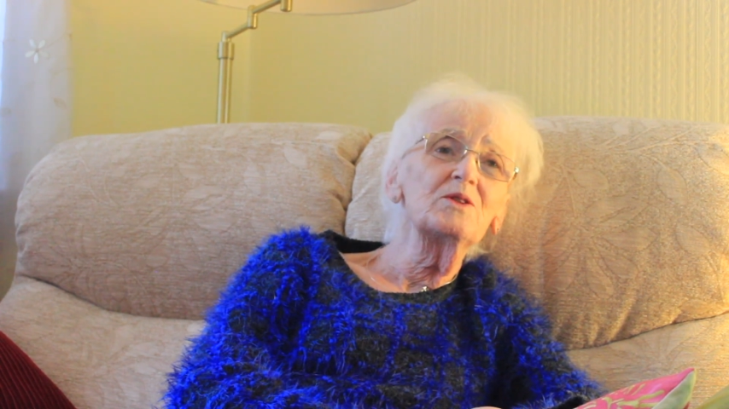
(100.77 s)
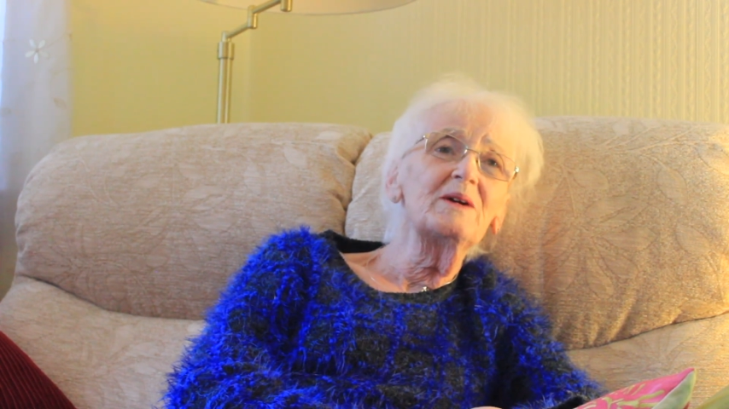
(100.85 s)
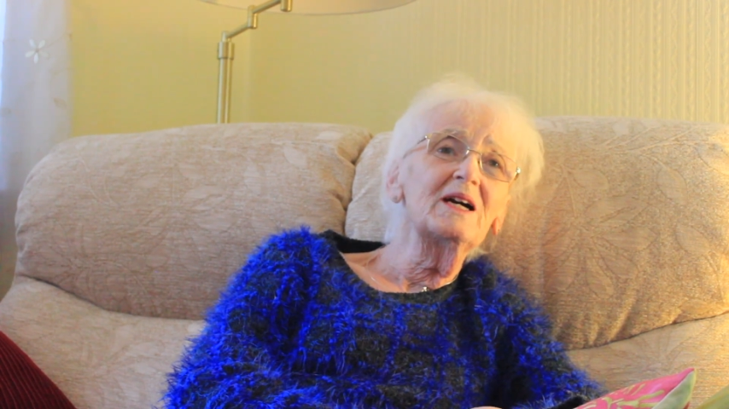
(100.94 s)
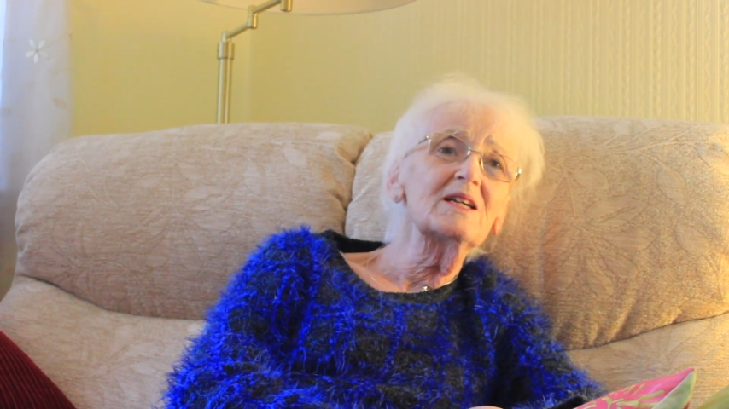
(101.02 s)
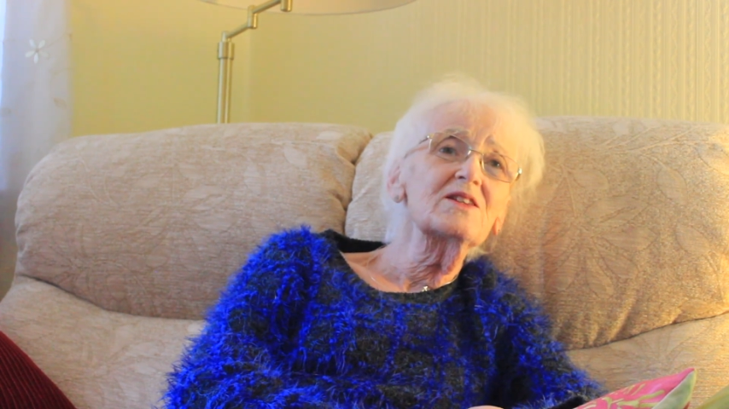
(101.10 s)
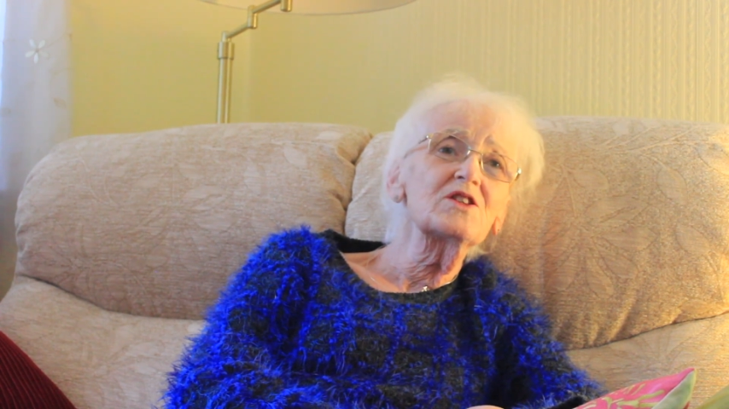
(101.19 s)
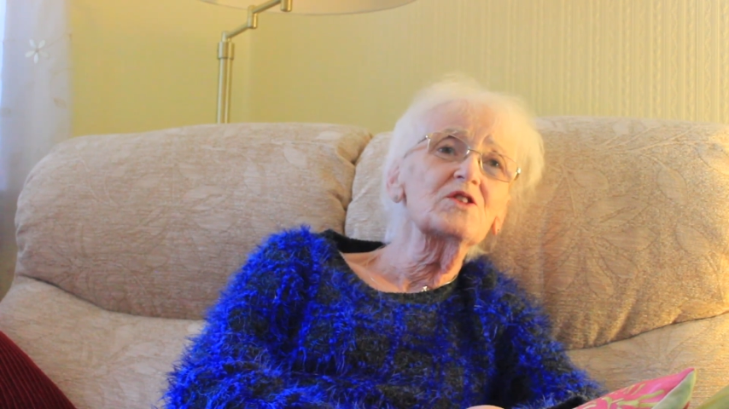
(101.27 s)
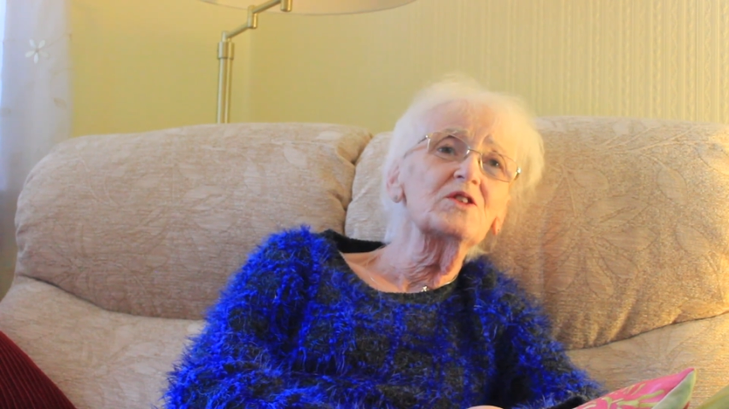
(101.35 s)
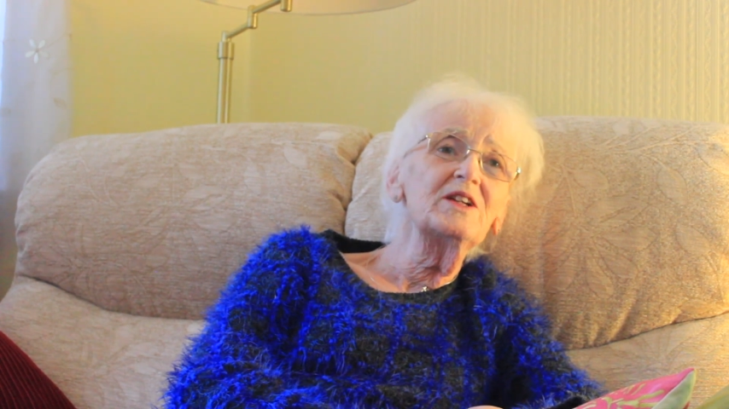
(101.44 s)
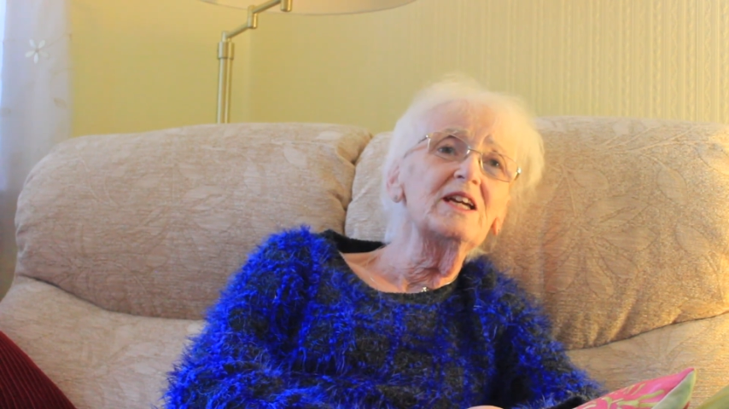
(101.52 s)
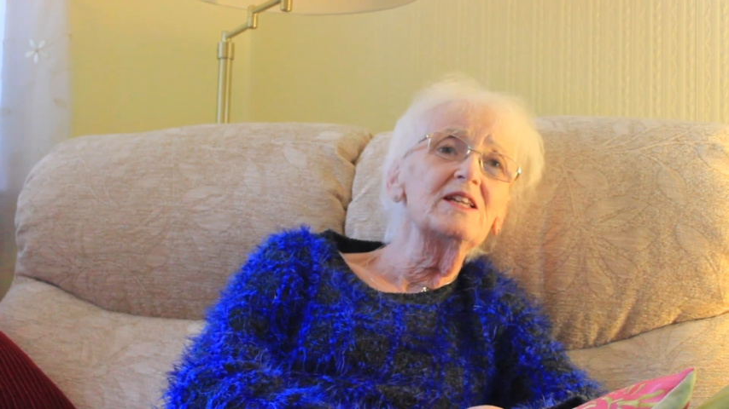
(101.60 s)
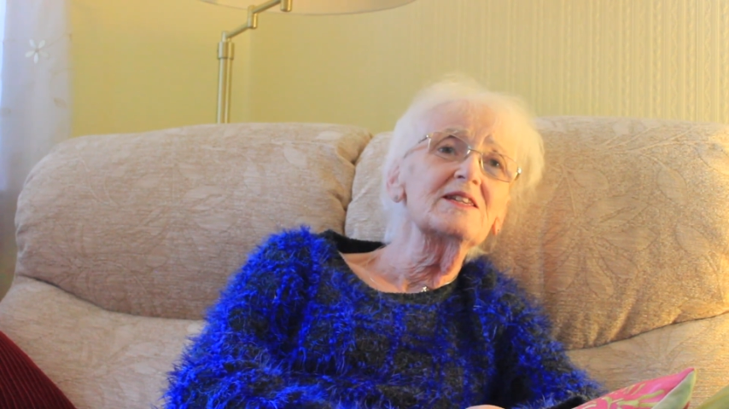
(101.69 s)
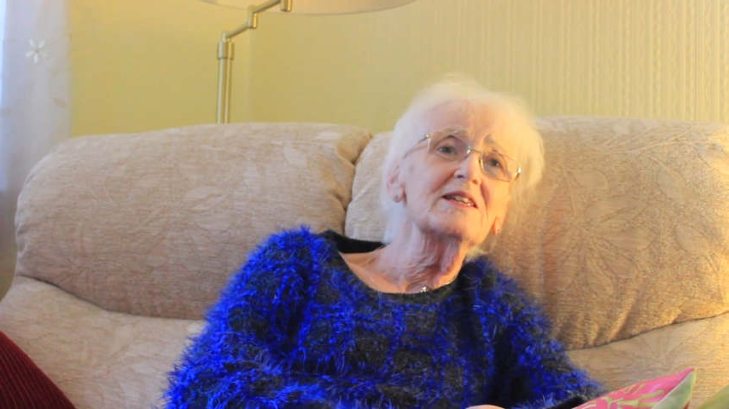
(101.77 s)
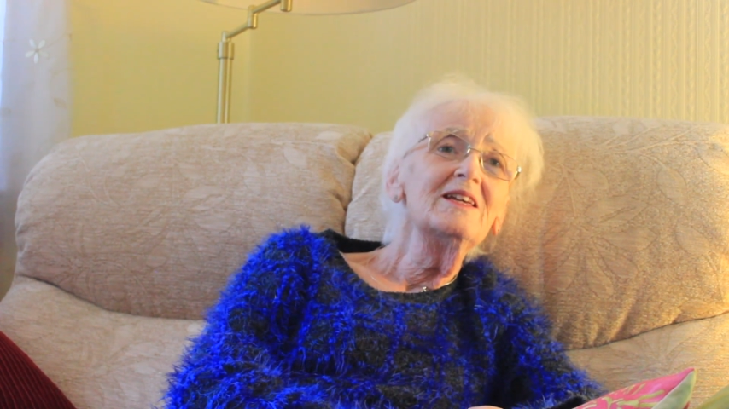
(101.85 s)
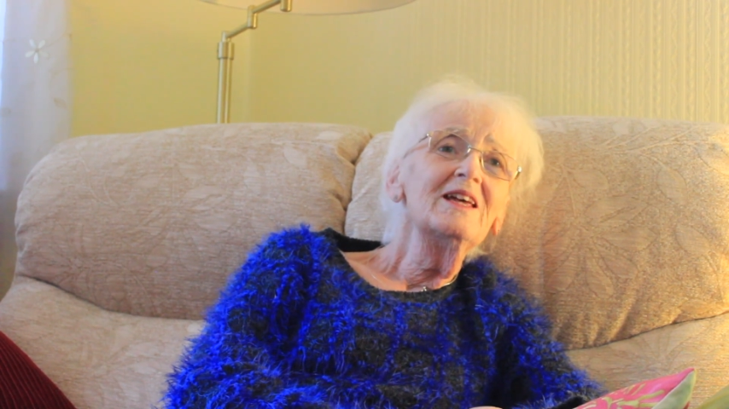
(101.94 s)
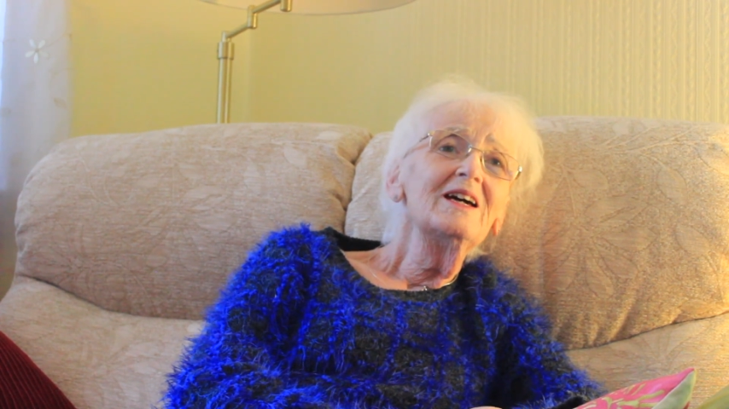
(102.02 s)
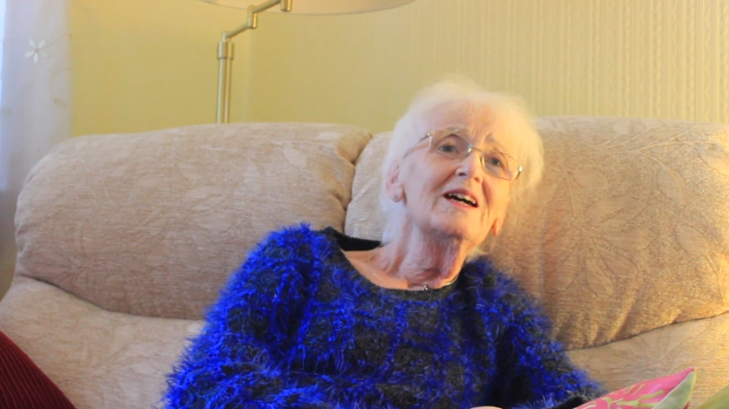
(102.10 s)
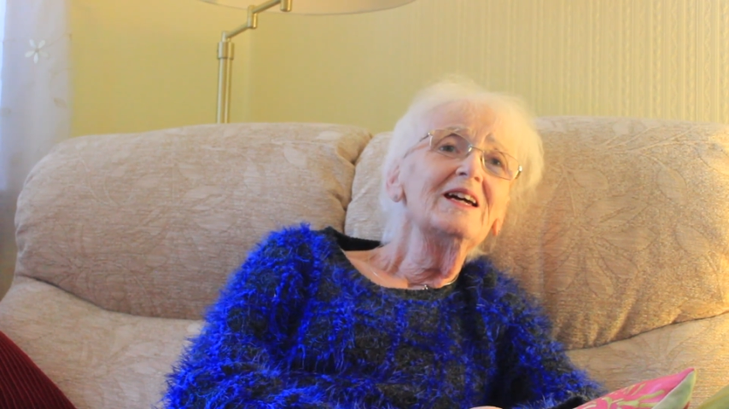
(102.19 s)
backs and sore heads,
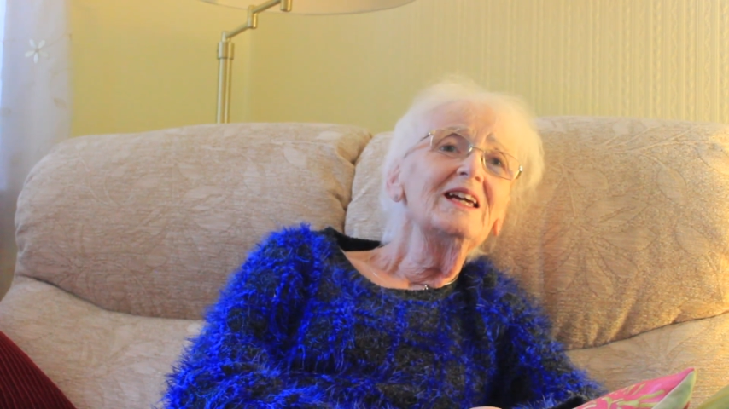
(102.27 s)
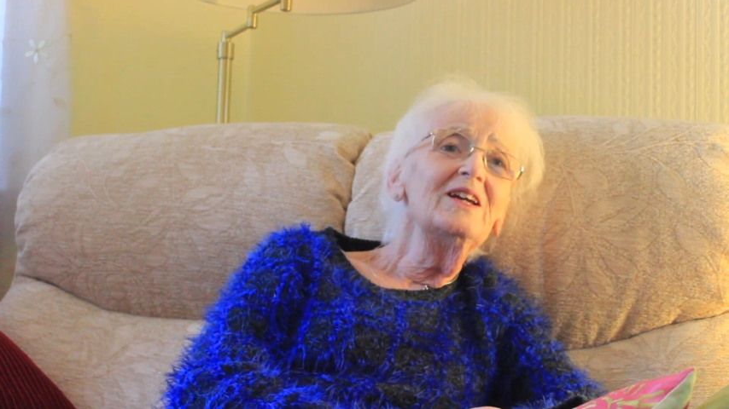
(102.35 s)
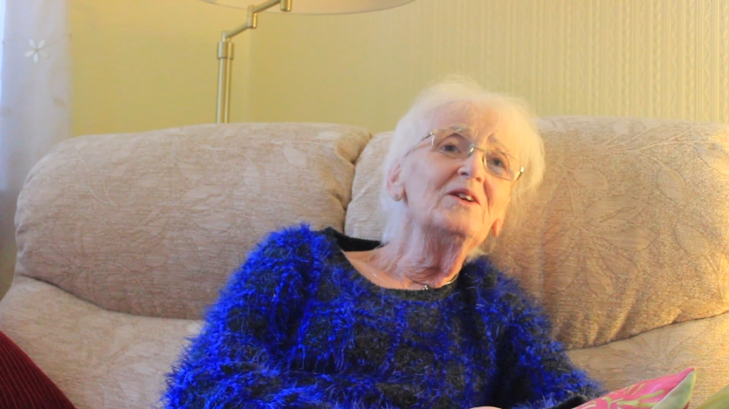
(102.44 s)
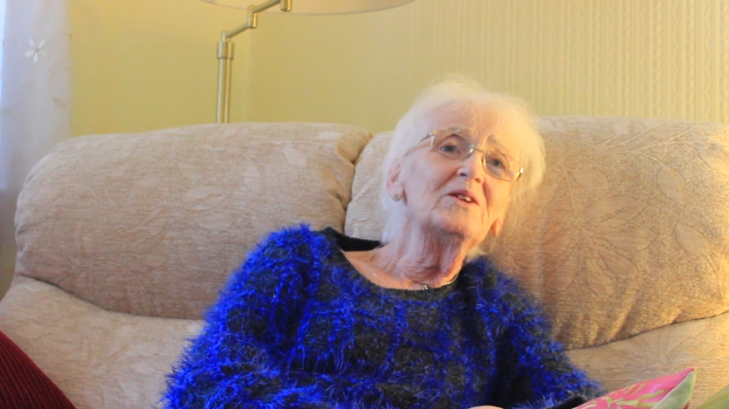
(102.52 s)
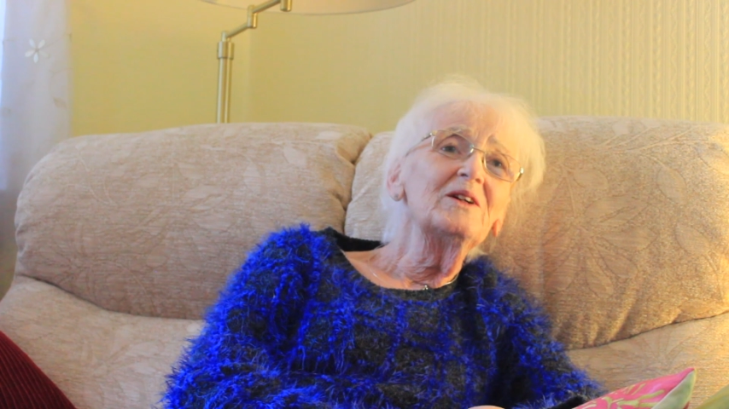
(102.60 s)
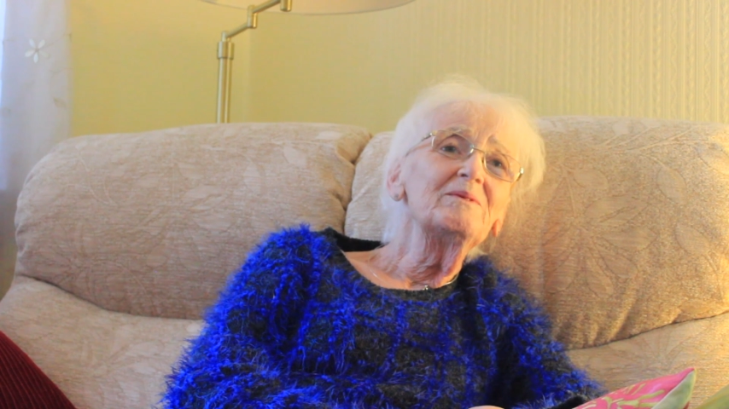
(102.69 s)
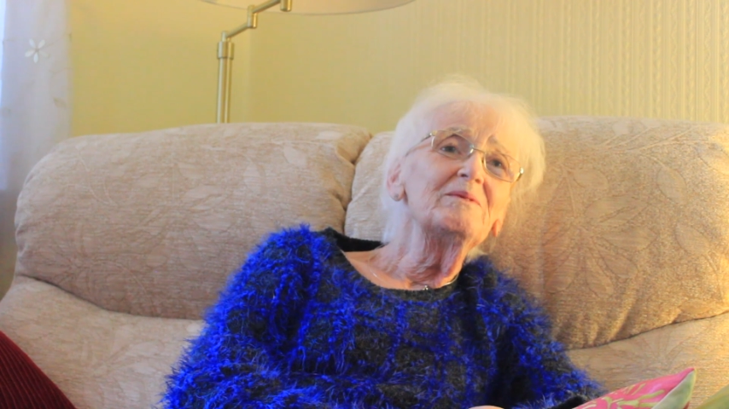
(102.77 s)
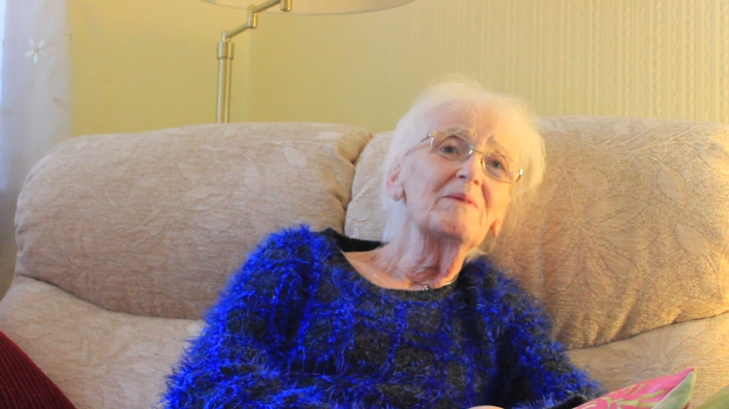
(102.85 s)
you know,